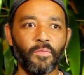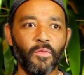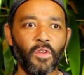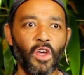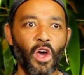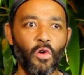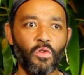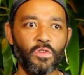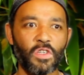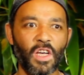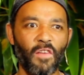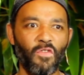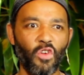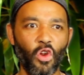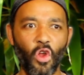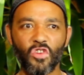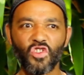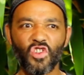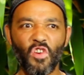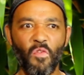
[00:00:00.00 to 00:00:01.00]
Goats have
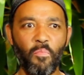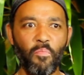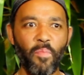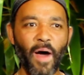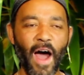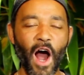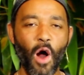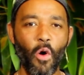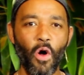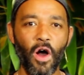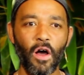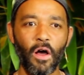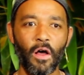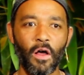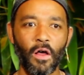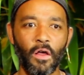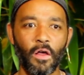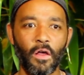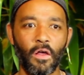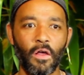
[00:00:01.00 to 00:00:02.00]
lots of power,
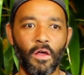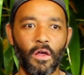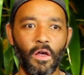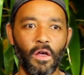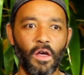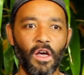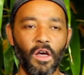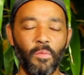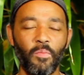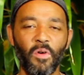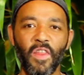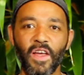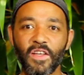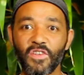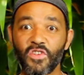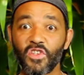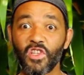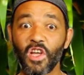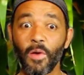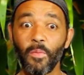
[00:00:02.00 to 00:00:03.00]
but they're
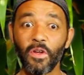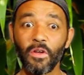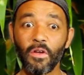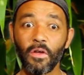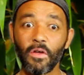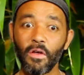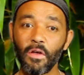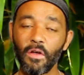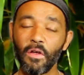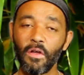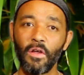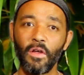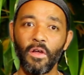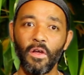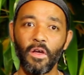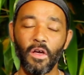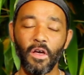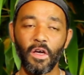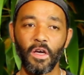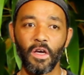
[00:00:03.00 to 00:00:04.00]
stubborn.
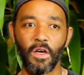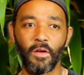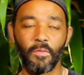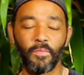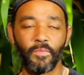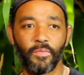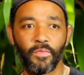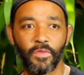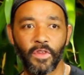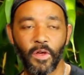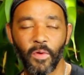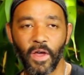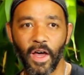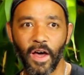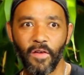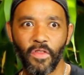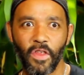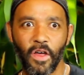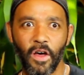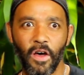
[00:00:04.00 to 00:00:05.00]
Then we
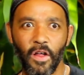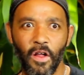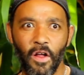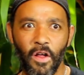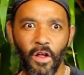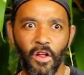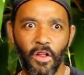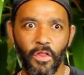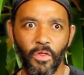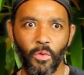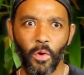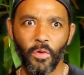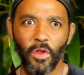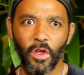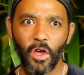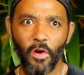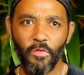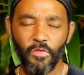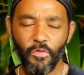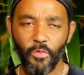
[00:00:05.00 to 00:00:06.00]
have the one
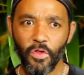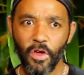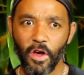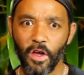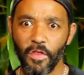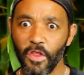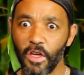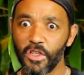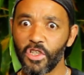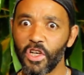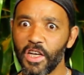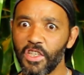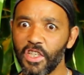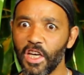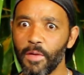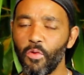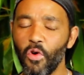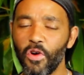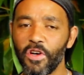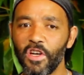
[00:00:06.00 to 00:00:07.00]
going through the Jai
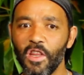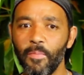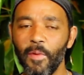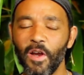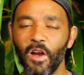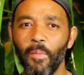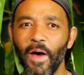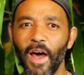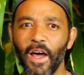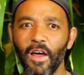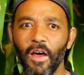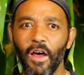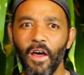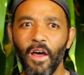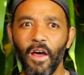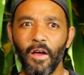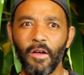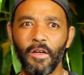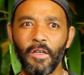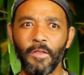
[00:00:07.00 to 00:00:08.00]
point in the middle back,
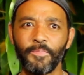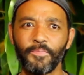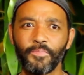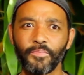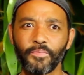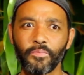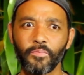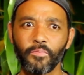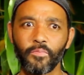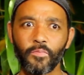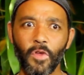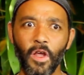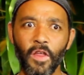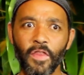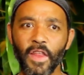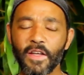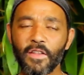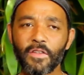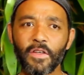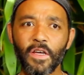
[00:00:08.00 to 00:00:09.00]

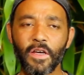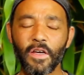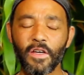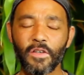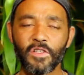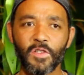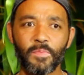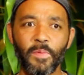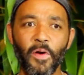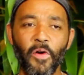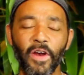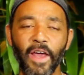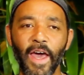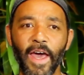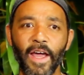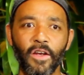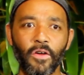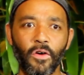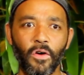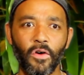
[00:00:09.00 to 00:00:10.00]
the spirit
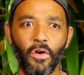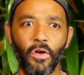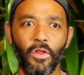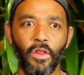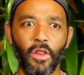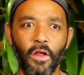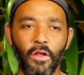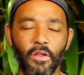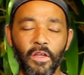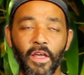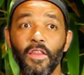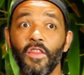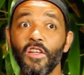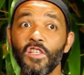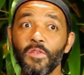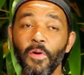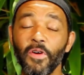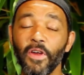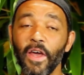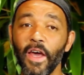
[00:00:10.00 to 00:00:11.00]
gate, or you have the
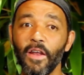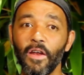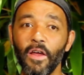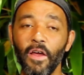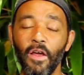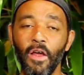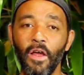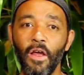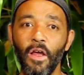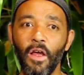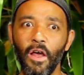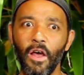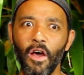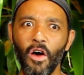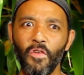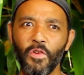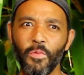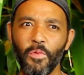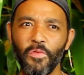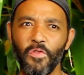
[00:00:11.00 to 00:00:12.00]
spirit gate. They're
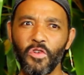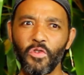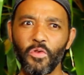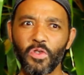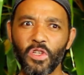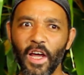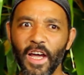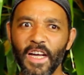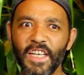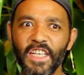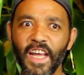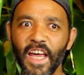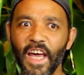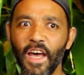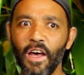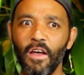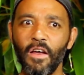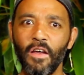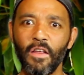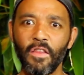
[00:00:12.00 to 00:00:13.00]
often referred to as like a
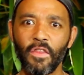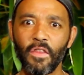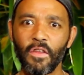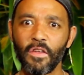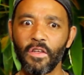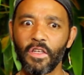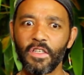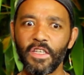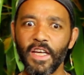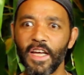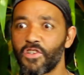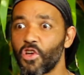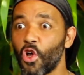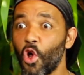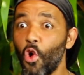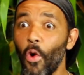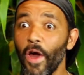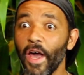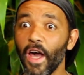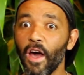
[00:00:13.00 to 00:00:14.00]
deer. Deers are
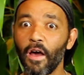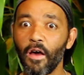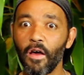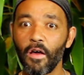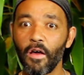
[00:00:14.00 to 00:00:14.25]
quick.